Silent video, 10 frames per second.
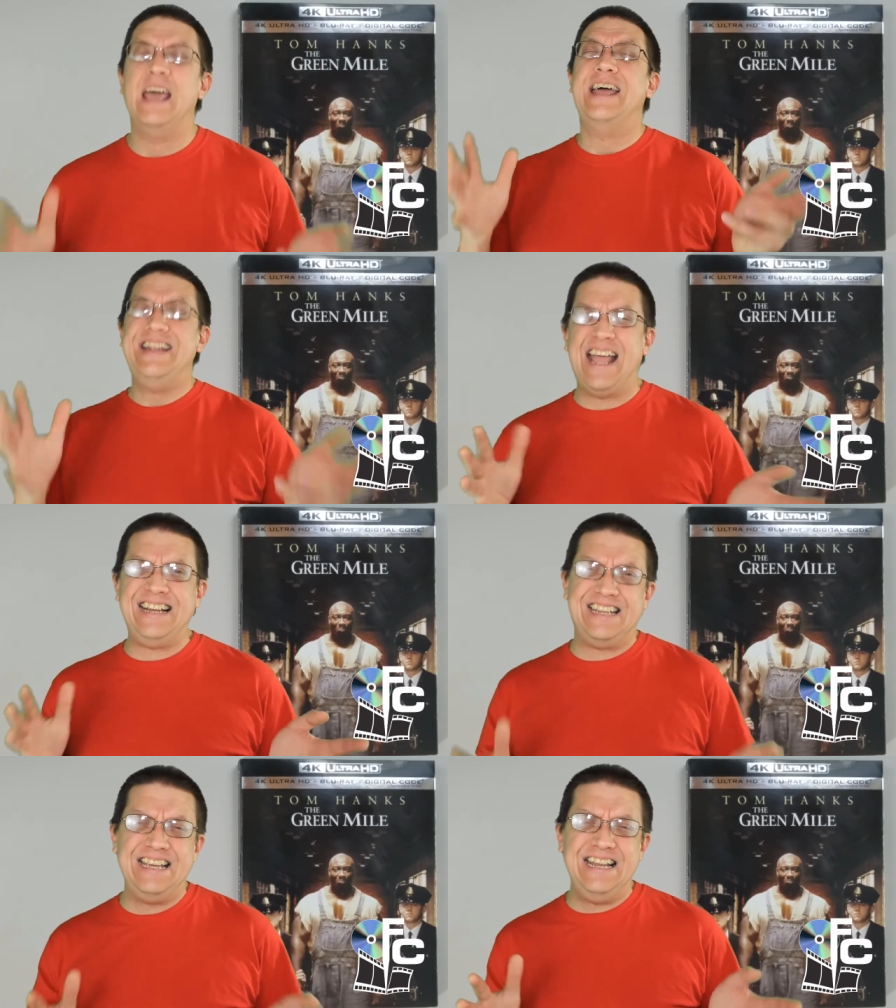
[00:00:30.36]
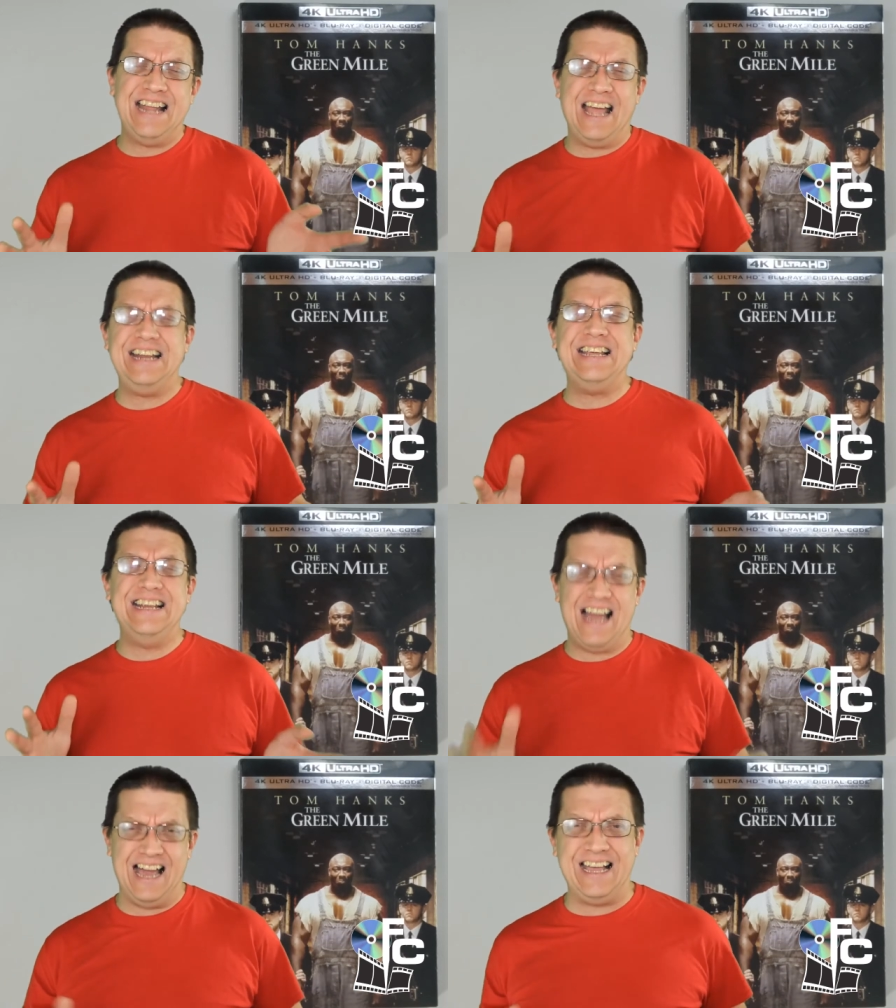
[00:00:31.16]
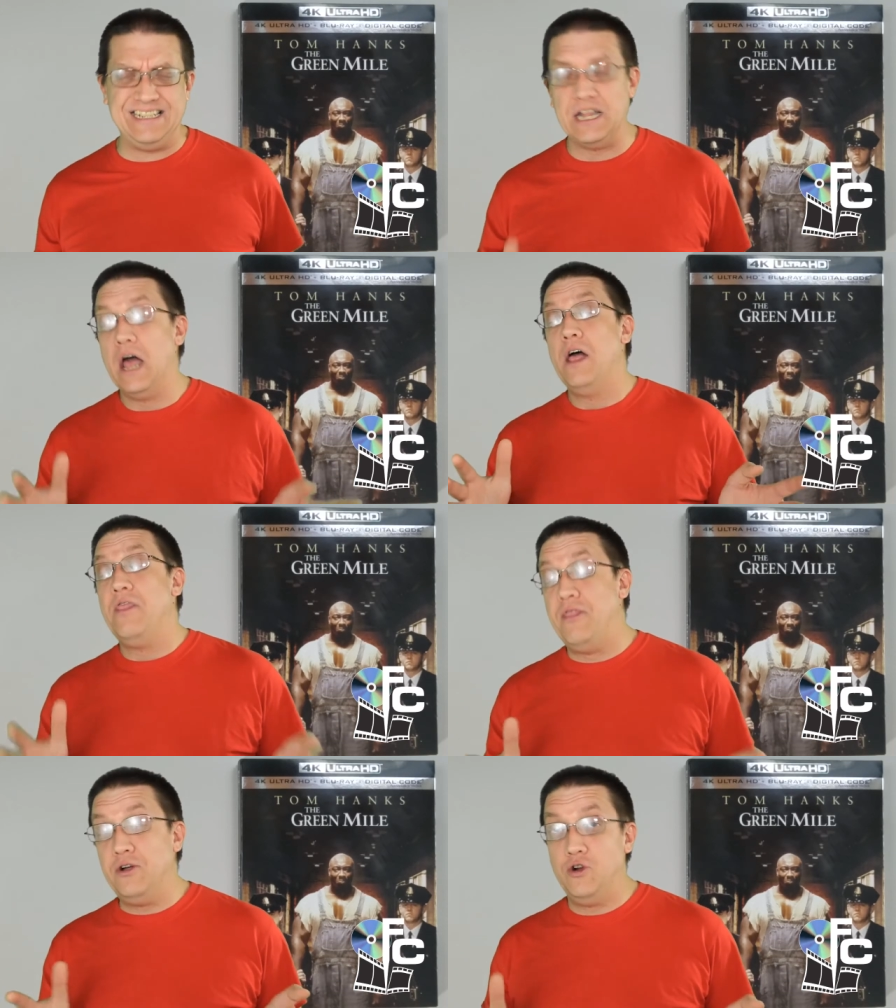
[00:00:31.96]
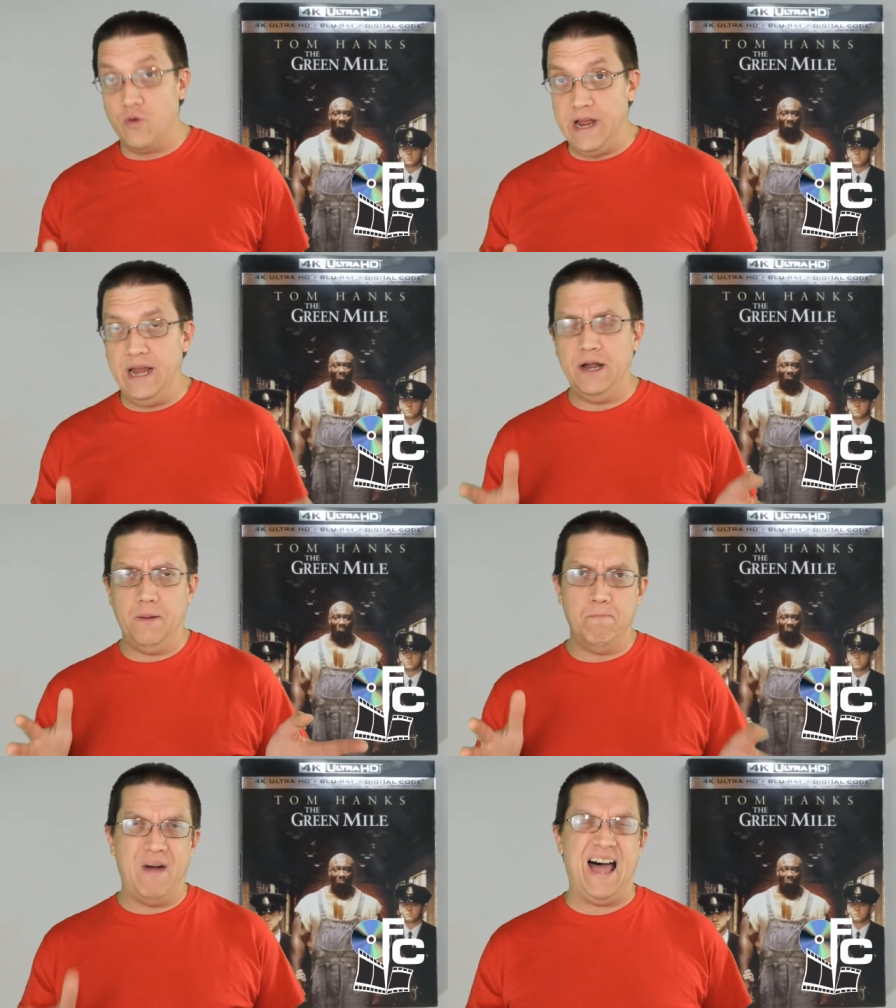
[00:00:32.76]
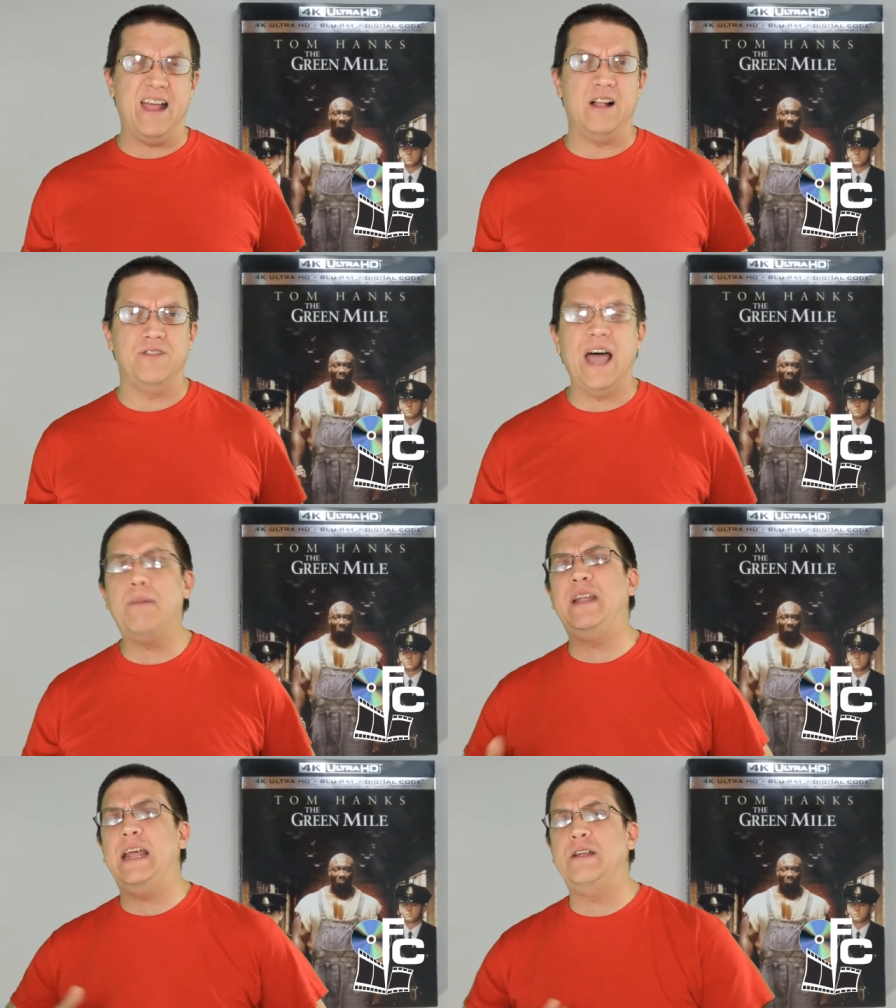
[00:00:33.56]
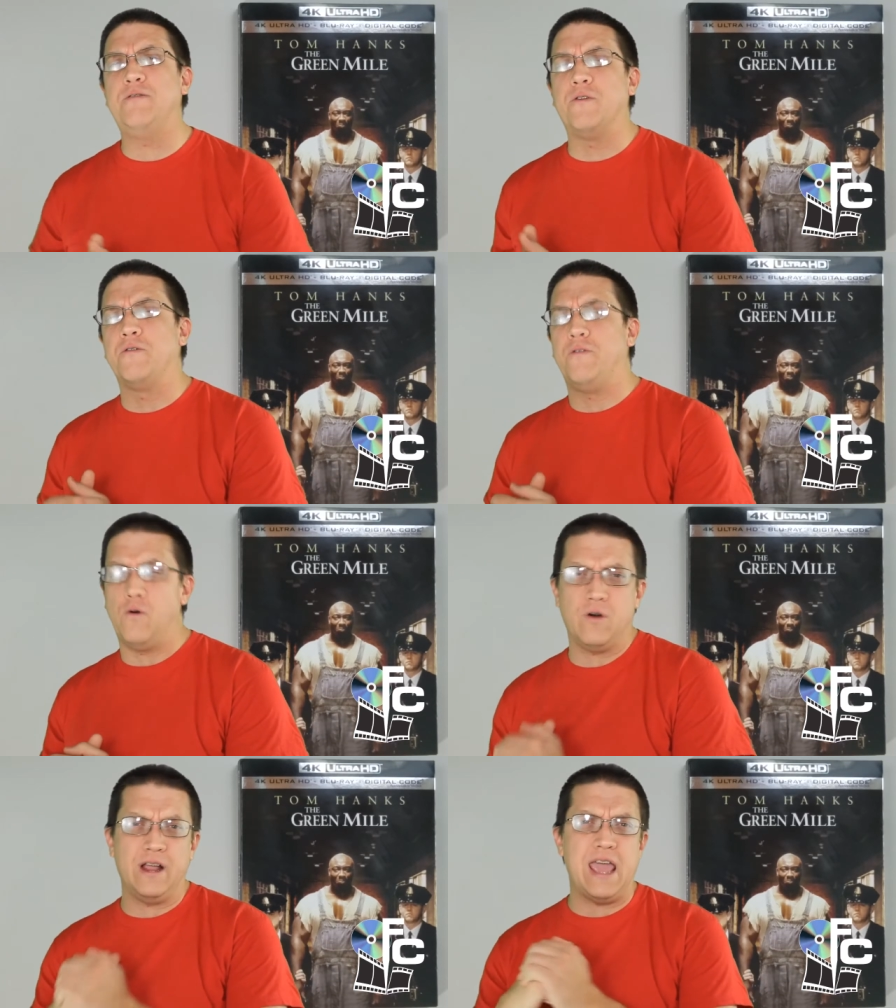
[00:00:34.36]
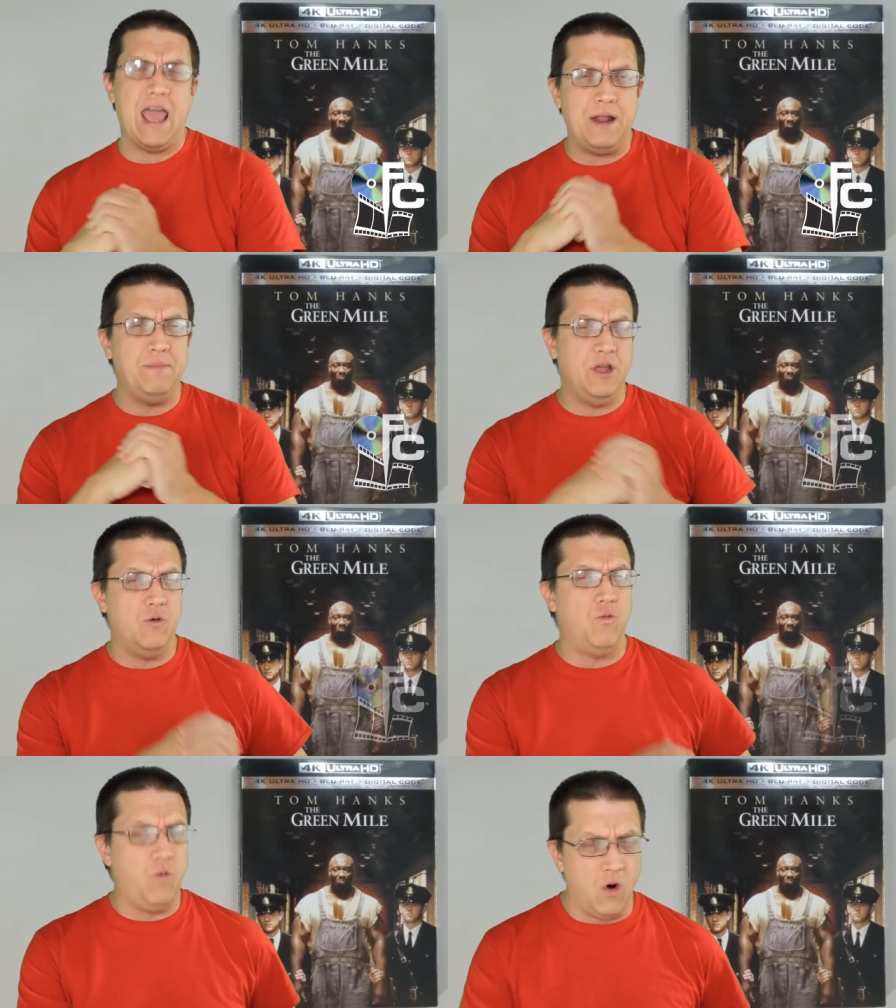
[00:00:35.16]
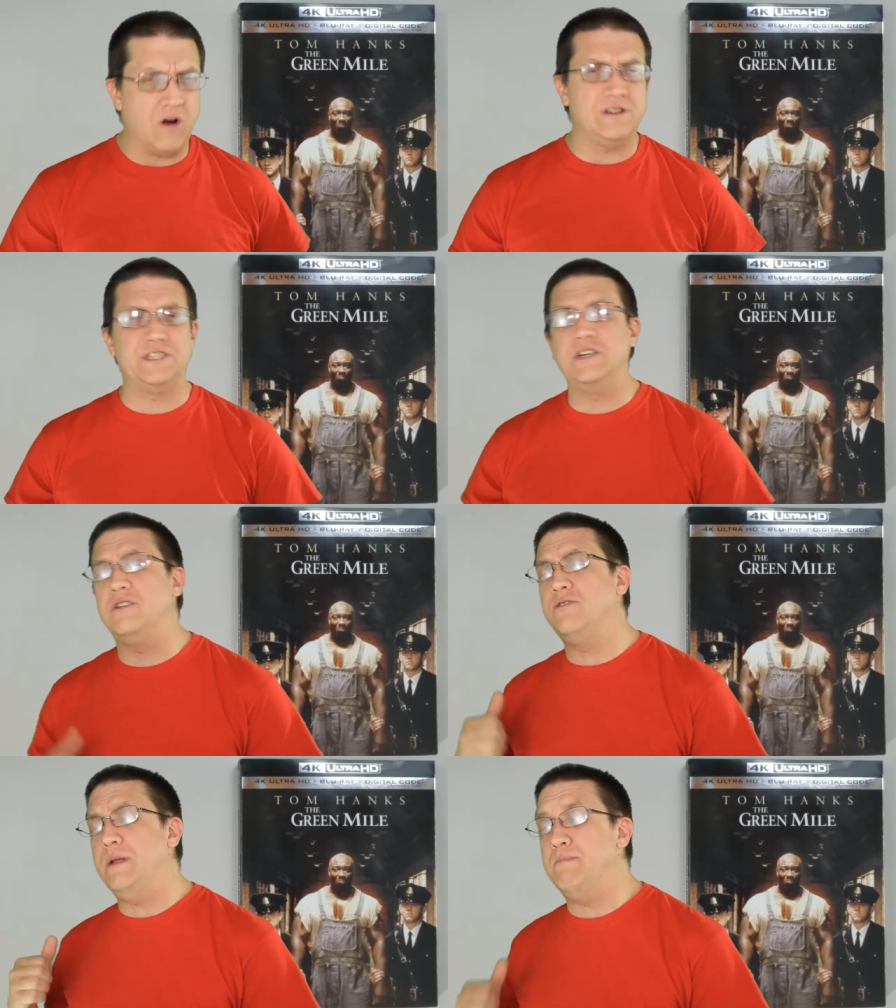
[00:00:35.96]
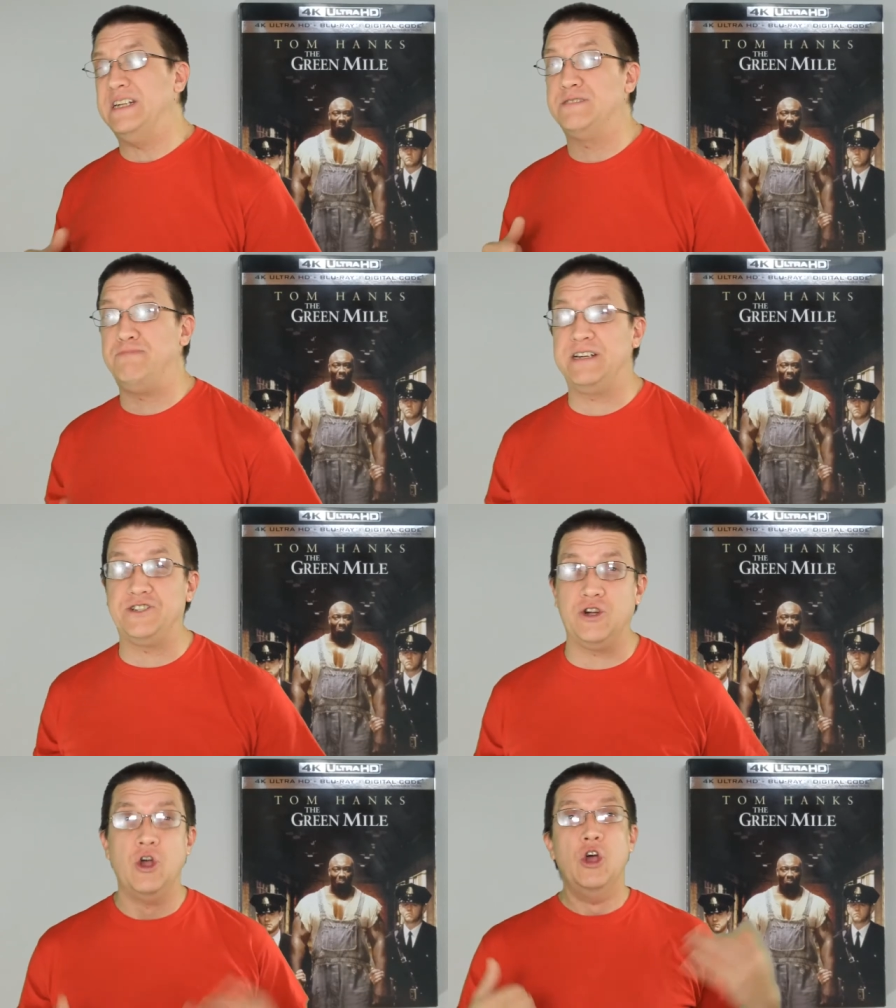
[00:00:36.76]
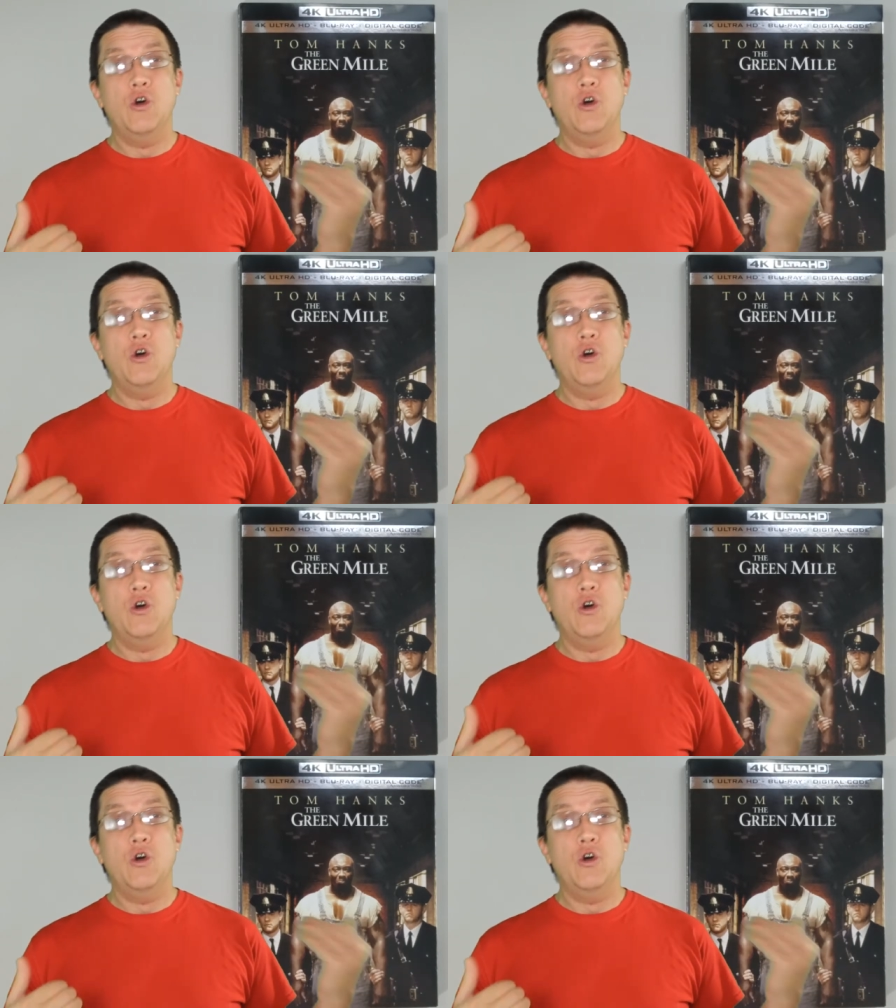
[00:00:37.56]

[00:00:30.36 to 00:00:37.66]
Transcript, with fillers: nineteen ninety-nine's The Green Mile, nominated for four Academy Awards, including Best Picture,